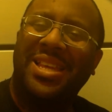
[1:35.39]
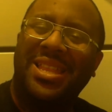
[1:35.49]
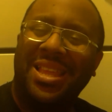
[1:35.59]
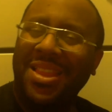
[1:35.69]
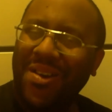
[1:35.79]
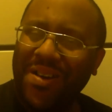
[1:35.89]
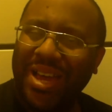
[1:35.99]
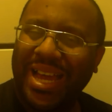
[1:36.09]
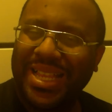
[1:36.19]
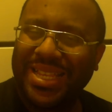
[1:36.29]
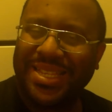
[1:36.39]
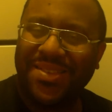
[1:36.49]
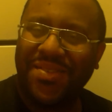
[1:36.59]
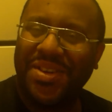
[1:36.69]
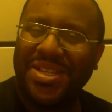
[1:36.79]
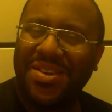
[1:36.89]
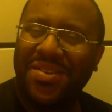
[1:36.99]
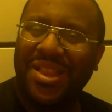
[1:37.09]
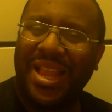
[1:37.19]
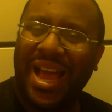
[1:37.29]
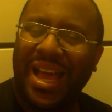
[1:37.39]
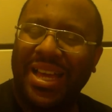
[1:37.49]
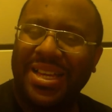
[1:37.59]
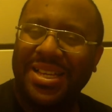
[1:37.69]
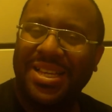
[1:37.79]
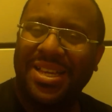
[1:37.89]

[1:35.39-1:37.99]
The Lord got the stories on lock.